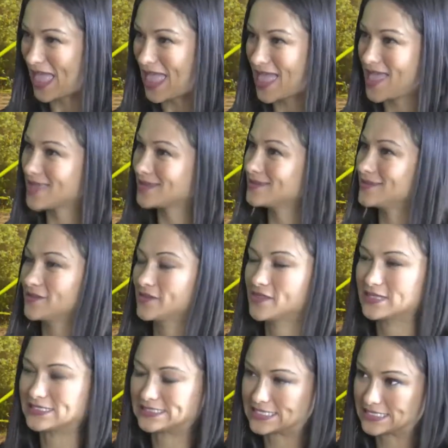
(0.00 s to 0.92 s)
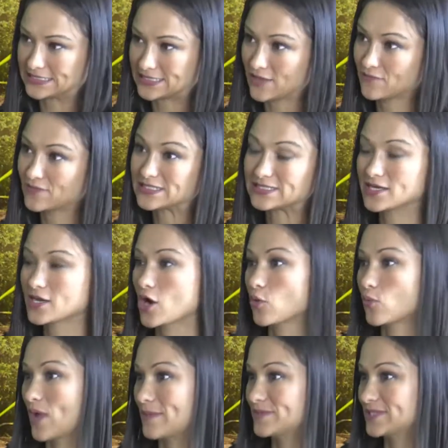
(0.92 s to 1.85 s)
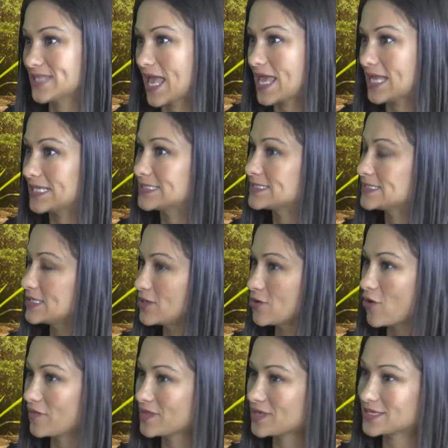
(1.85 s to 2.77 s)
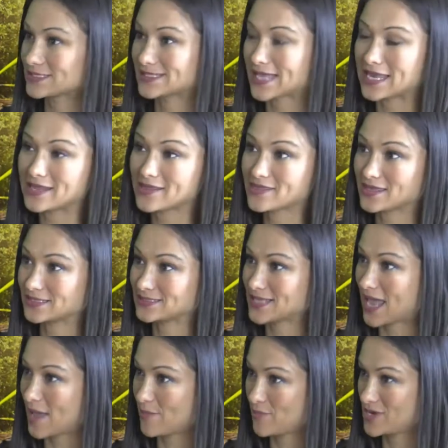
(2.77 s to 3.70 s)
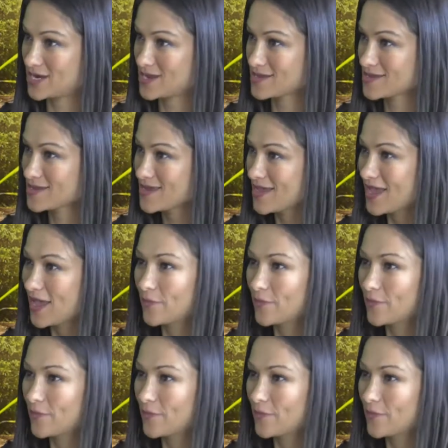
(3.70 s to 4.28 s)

And it's things like visiting our website and seeing all the exciting things happening.